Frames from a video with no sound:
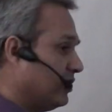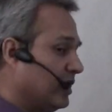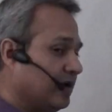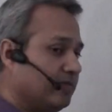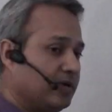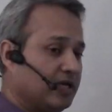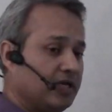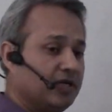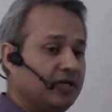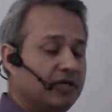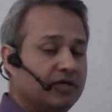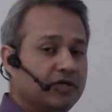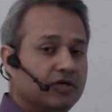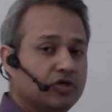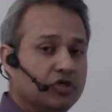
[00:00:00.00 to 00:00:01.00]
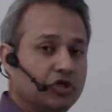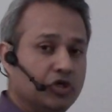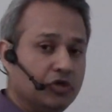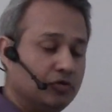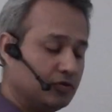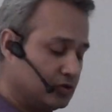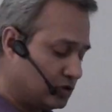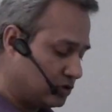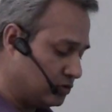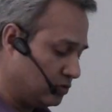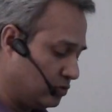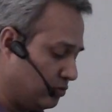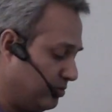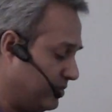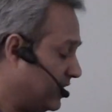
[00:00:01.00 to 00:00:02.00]
we have been used
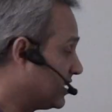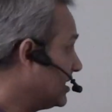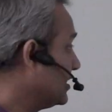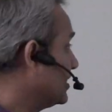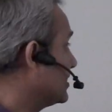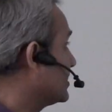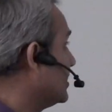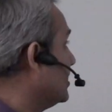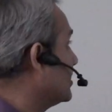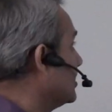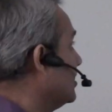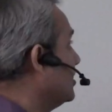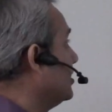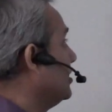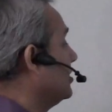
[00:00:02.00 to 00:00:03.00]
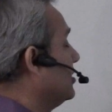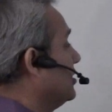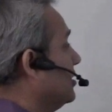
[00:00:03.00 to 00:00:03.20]
to making this little